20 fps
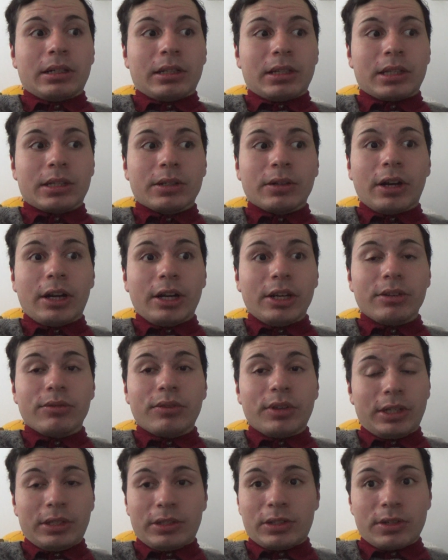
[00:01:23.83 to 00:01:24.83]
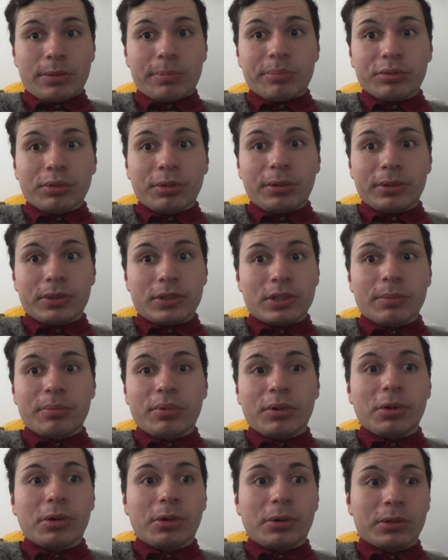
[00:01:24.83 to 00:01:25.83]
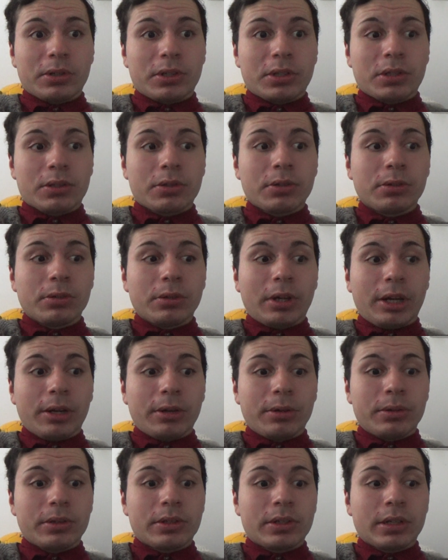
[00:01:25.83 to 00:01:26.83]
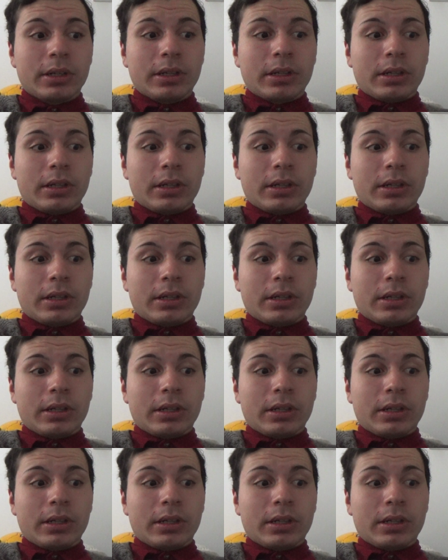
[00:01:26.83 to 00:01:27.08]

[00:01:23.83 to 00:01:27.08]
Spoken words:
thriving support throughout,